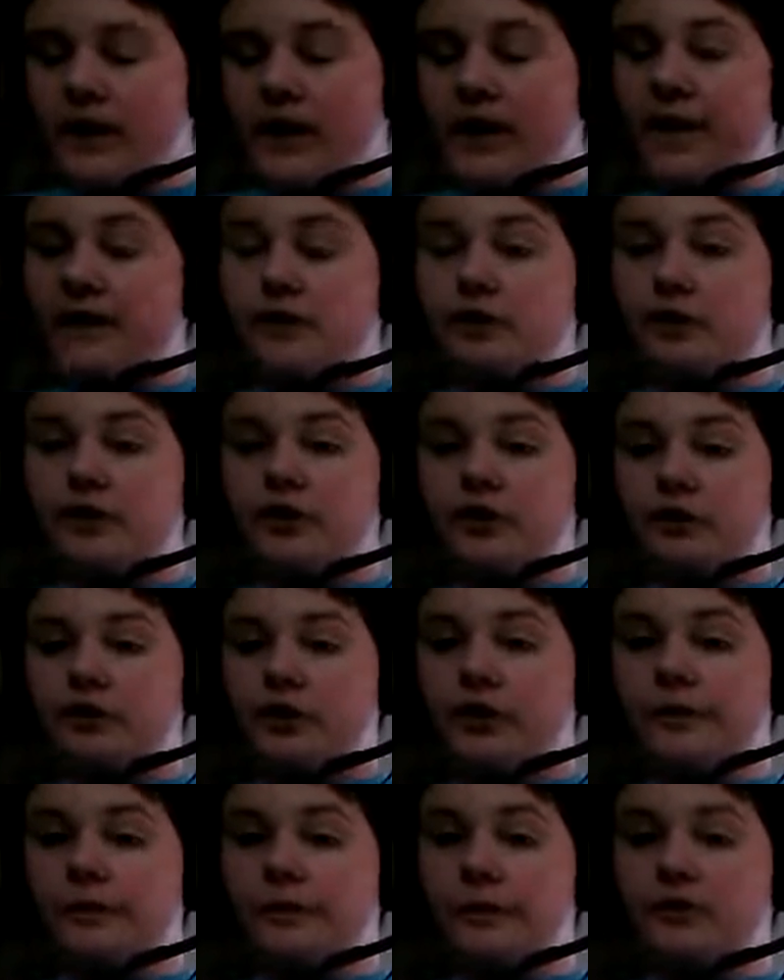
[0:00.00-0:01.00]
And that's where they
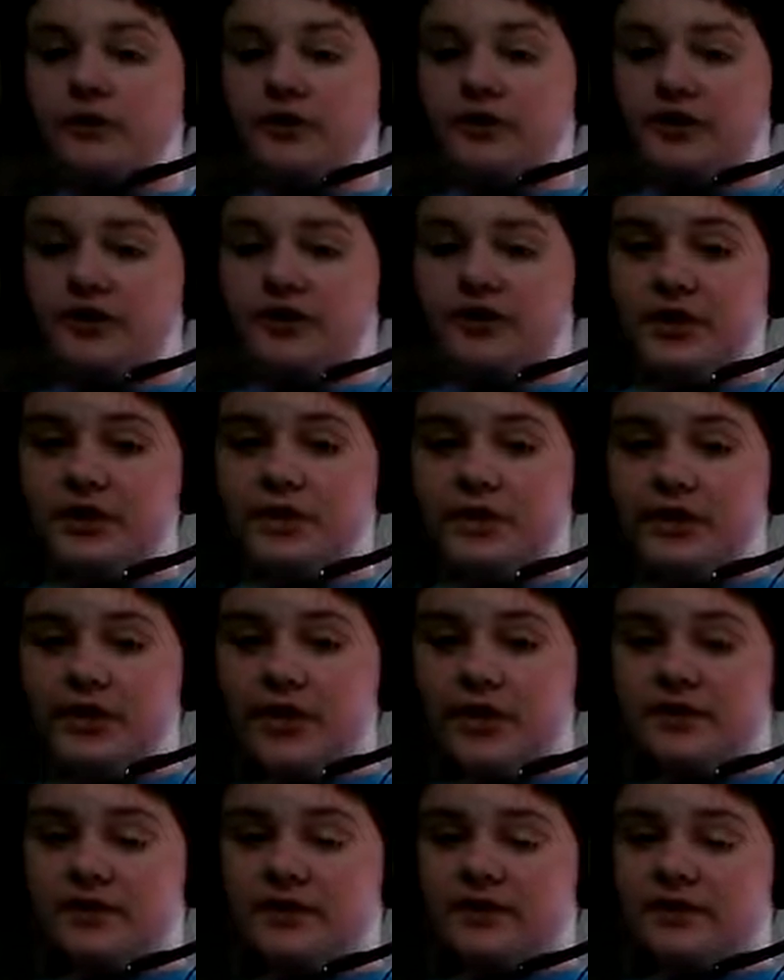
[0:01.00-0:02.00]
cram most of the secret
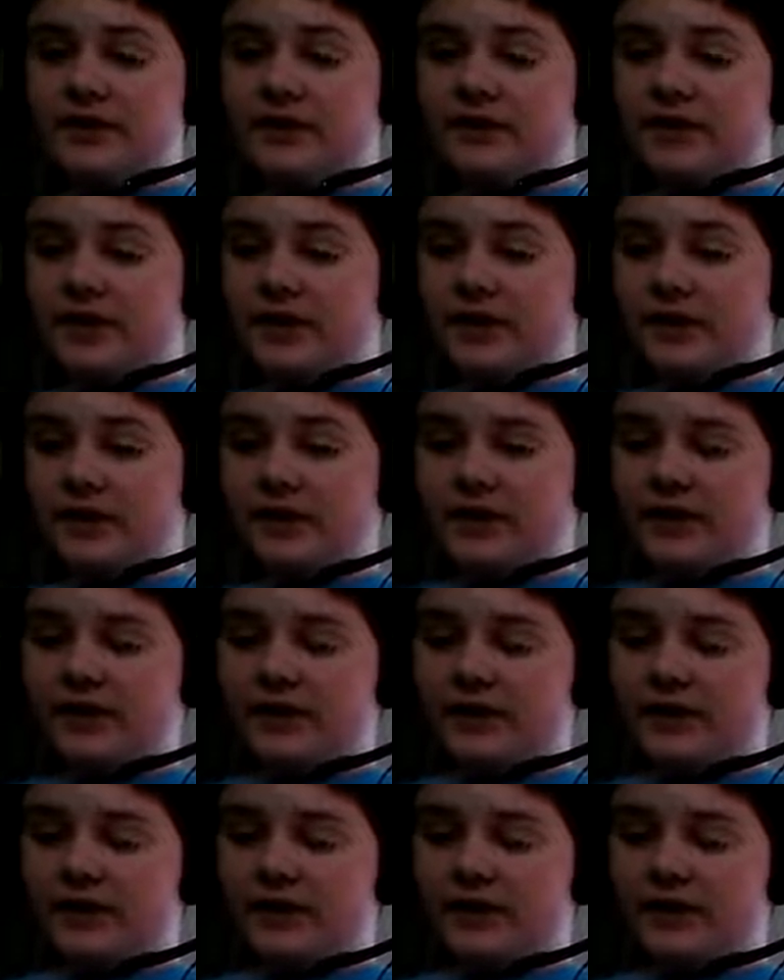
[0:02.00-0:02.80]
exits in.